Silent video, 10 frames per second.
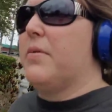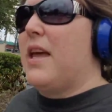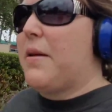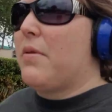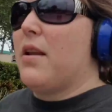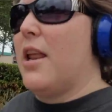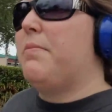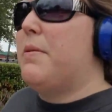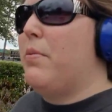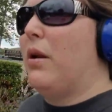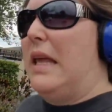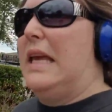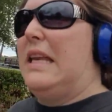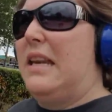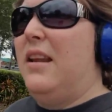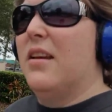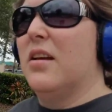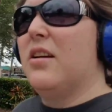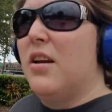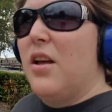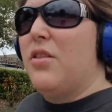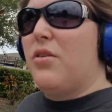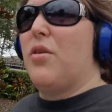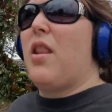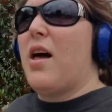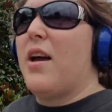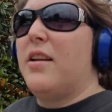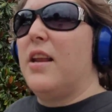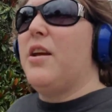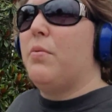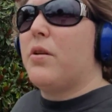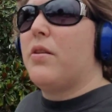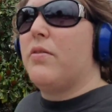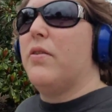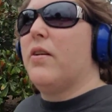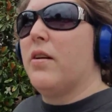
kept on letting people in to the line, it would have